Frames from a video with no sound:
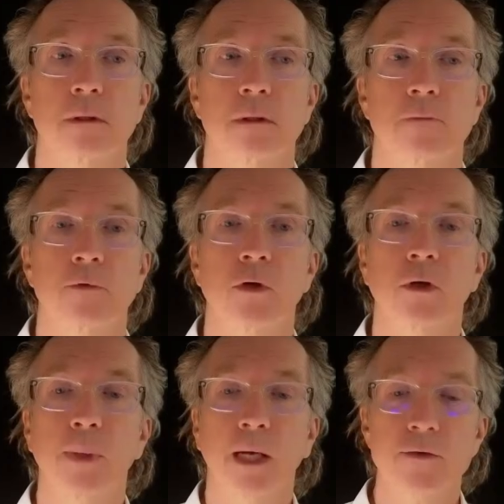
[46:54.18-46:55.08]
Your
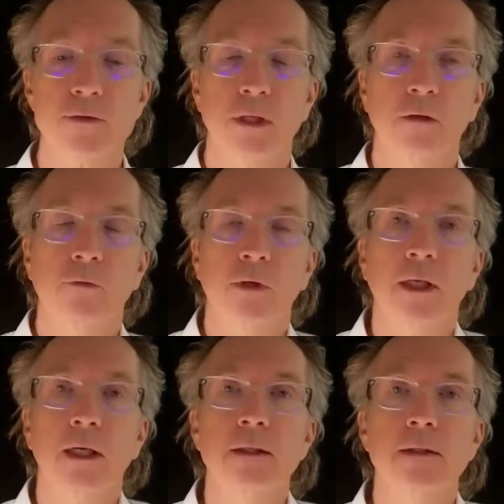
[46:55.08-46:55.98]
capacity for
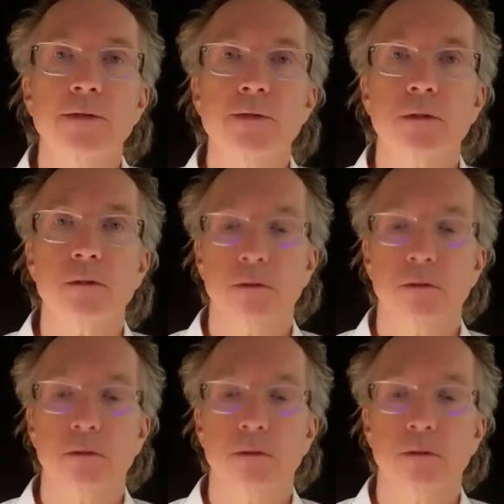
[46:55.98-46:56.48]
kindness,